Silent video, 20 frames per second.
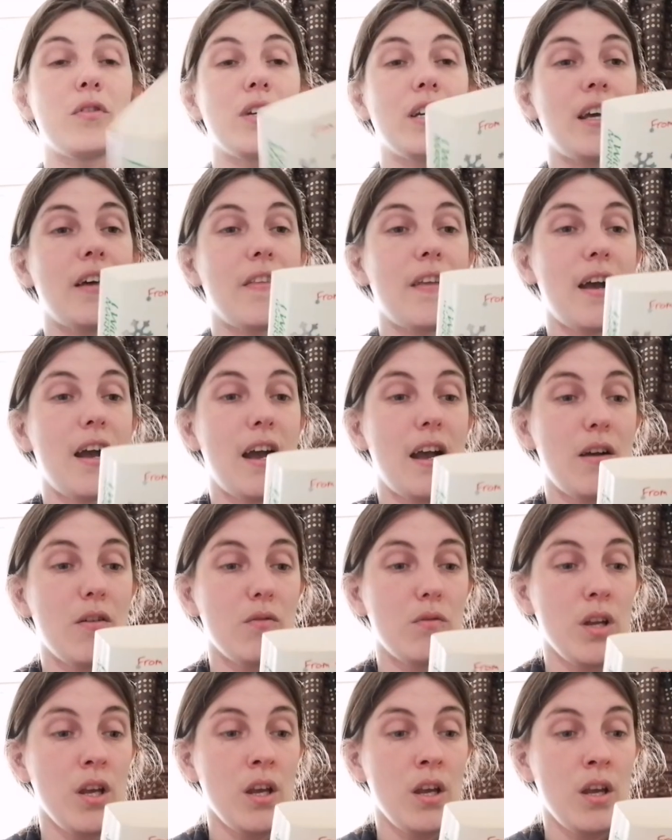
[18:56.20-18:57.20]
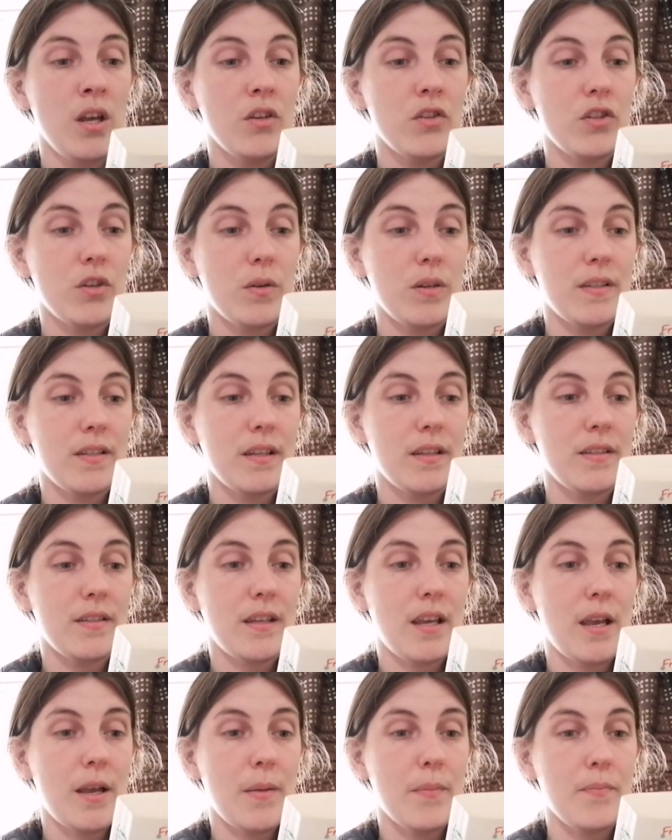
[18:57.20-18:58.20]
going to get that out. So it
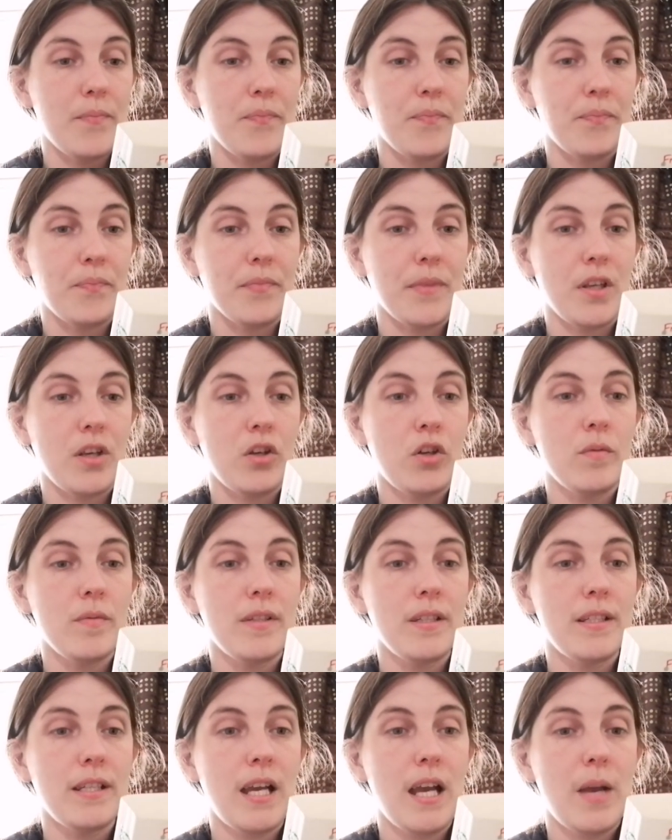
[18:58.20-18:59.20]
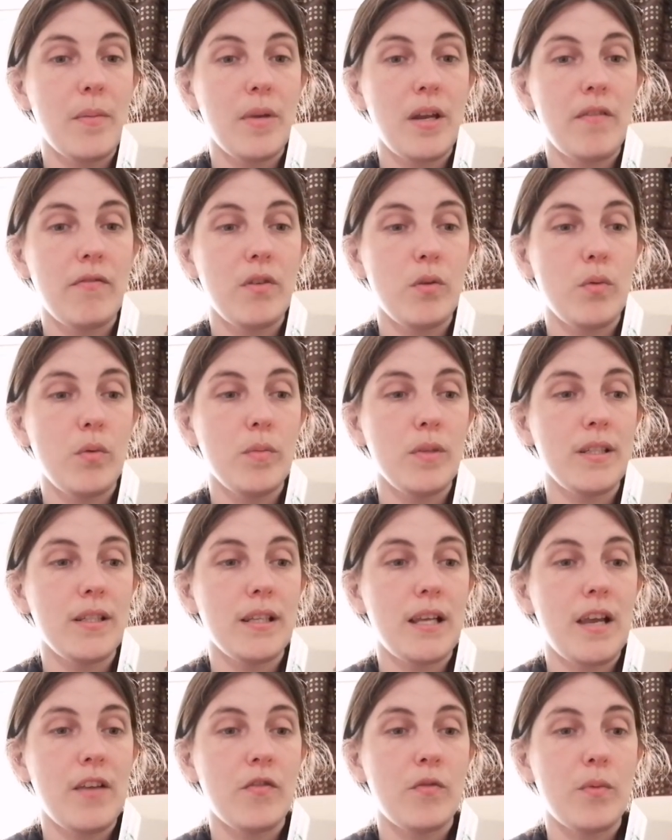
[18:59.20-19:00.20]
says, there comes a time in every
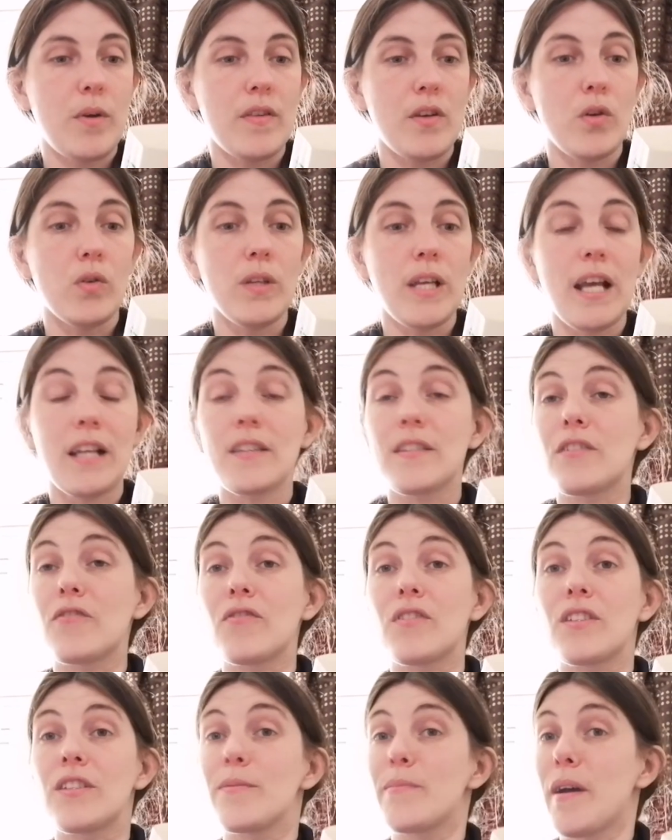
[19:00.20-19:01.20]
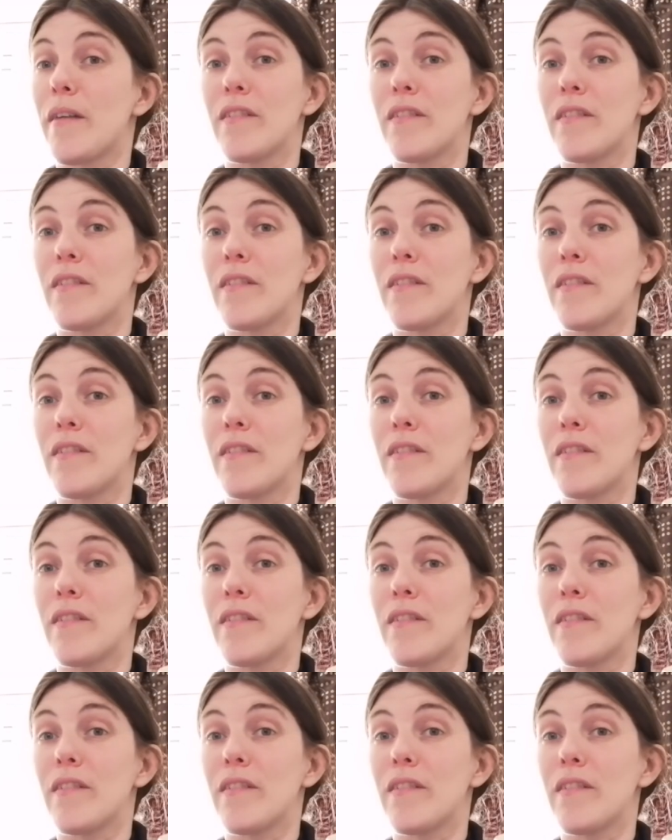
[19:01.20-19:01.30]
woman's life when the only answer is to